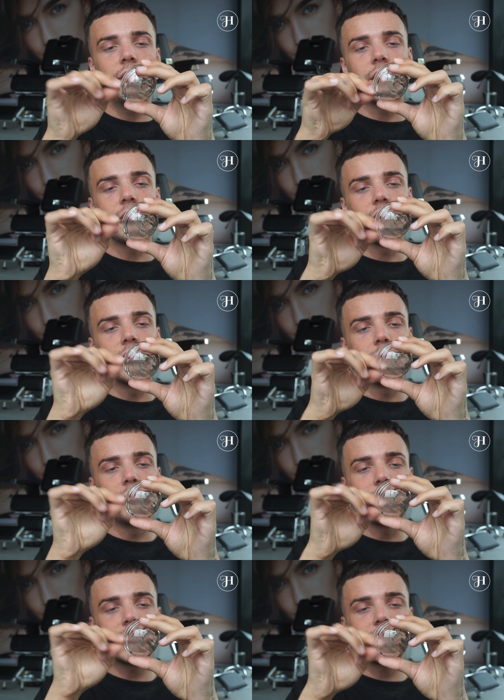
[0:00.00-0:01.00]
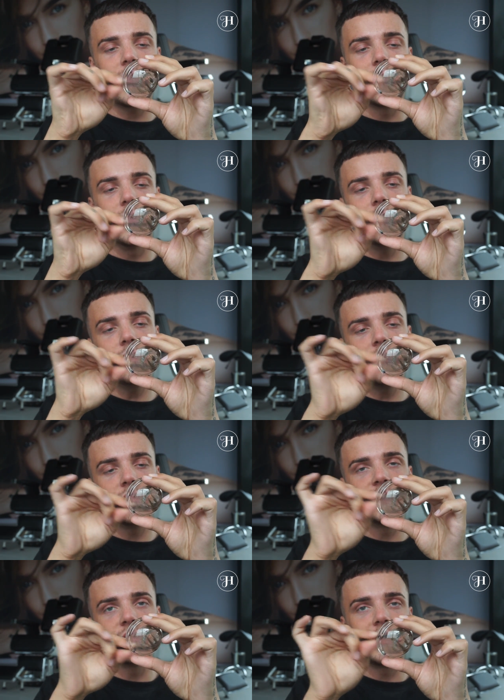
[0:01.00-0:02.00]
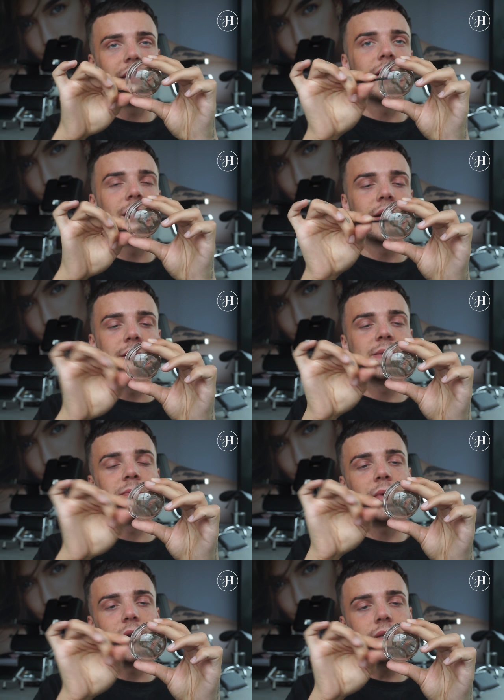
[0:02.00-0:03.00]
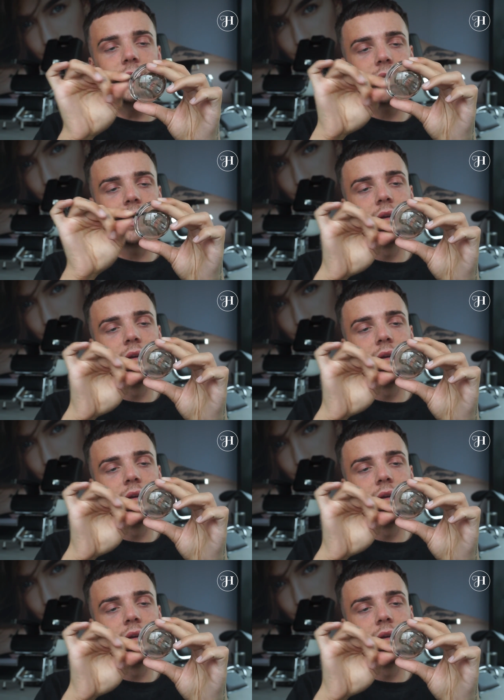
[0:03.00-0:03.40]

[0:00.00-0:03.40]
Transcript: You're gonna mix the henna until you get a nice paste.